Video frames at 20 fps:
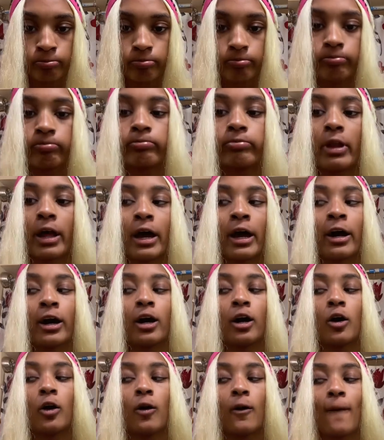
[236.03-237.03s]

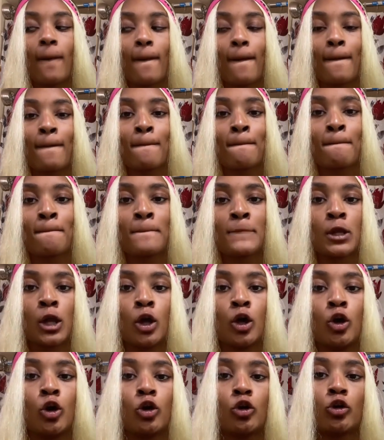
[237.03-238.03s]
No.
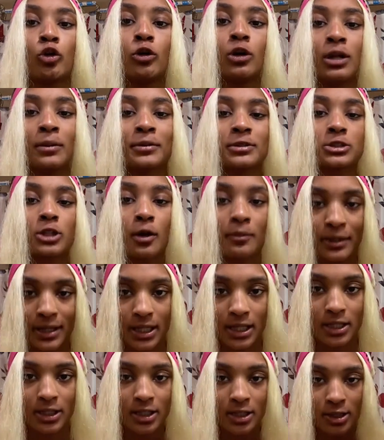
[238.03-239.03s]
You want to put your
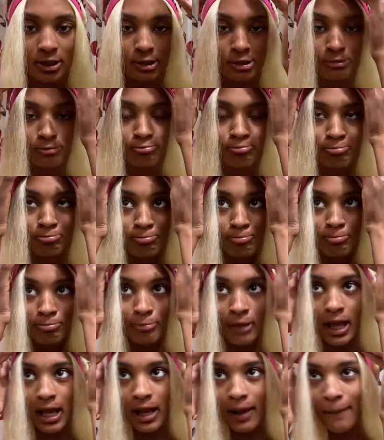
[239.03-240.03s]
band on.
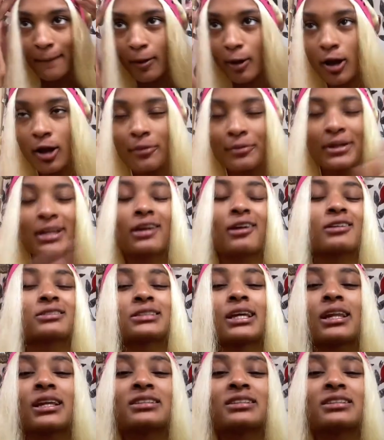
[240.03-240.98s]
I'm already irritated because